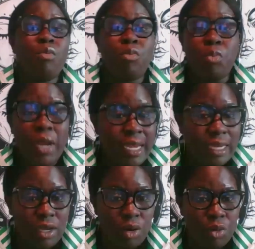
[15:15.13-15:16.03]

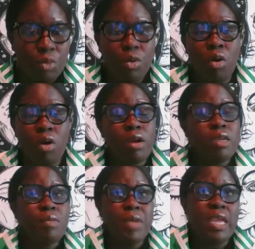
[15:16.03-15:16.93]
radio, or
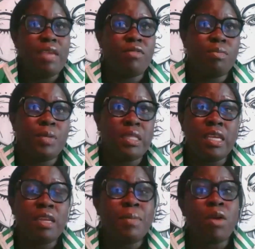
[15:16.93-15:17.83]
you may even be
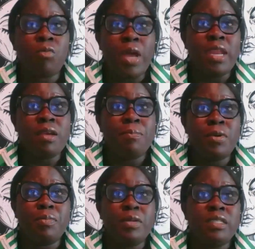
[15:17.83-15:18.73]
thinking about writing a
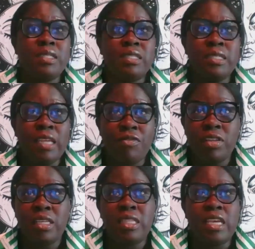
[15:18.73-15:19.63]
book, but it's
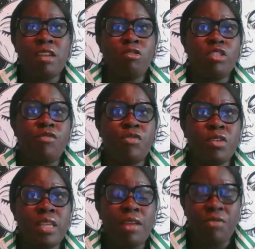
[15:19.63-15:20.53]
definitely the energy for
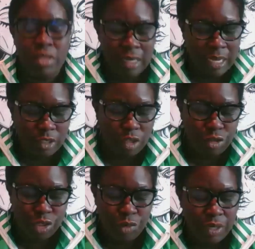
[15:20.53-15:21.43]
that for the next
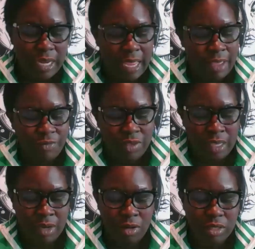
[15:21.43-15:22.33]
2.5
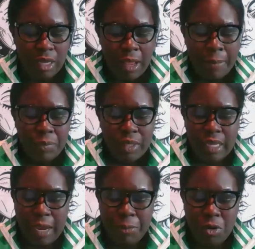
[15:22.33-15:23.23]
years.
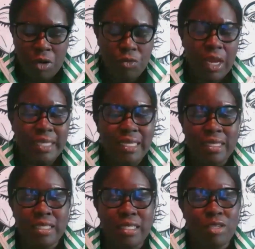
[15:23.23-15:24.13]
Capricorn Rising,
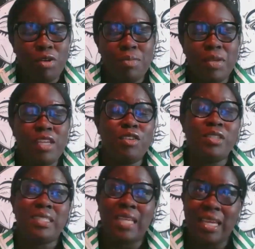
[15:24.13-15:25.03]
this is going to be in your
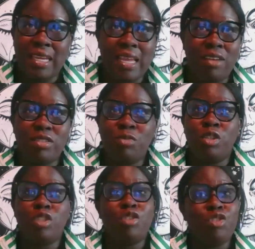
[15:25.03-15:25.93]
second house,
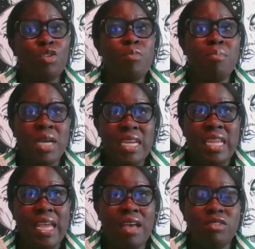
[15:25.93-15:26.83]
which is your money
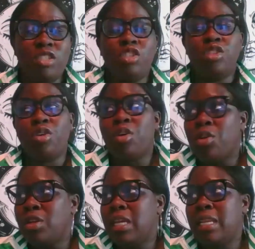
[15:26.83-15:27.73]
house. This is the
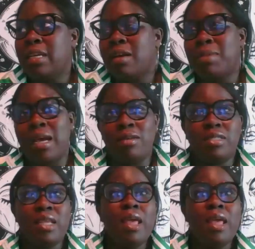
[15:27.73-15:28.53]
earned income house.